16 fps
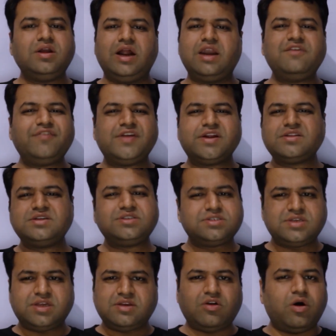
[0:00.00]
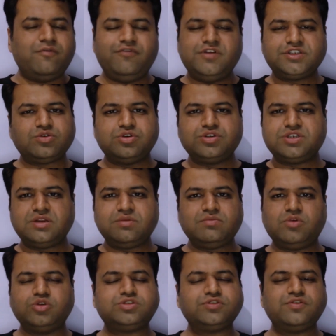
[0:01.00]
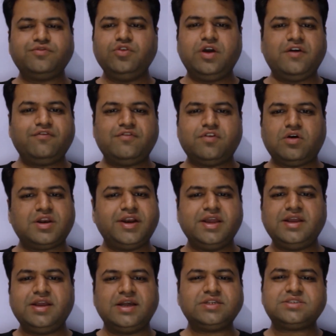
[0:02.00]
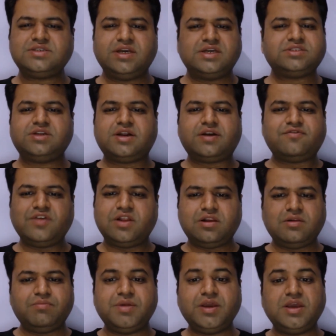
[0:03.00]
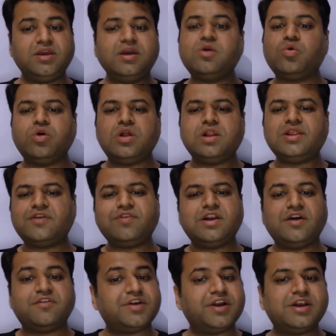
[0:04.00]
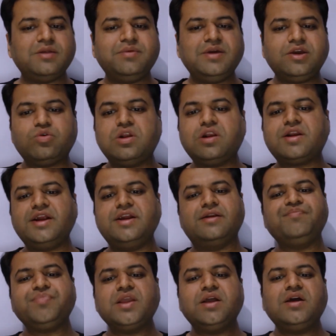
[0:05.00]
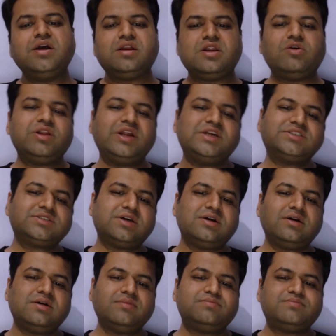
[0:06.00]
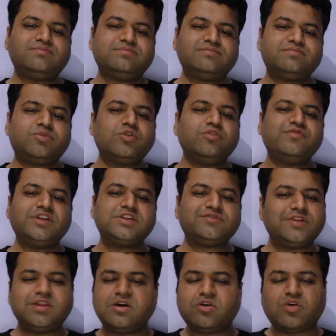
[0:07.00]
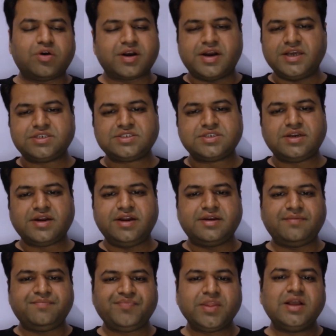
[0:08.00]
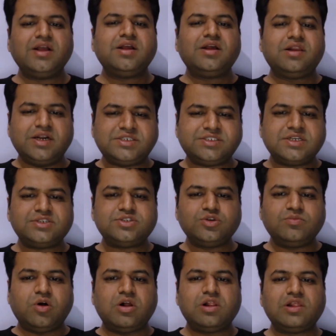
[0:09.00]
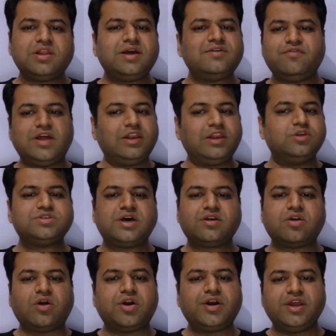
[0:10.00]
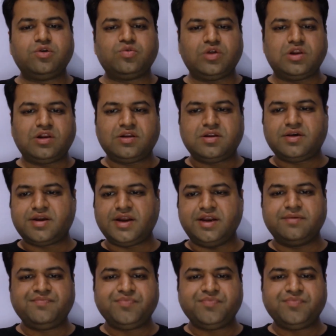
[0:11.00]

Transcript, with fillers: And in fact this is an obvious question, most of you have already guessed, yes, that will be equal, that will definitely be equal, right? Now let's uh, prove this with the contradiction, right? Let's assume all the values are not equal, right?